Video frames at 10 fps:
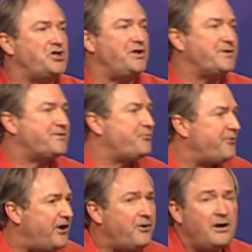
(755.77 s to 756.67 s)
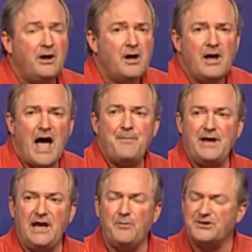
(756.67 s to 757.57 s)
He was very, I
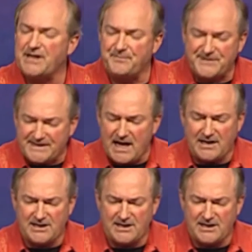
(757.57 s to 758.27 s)
mean, he was upset.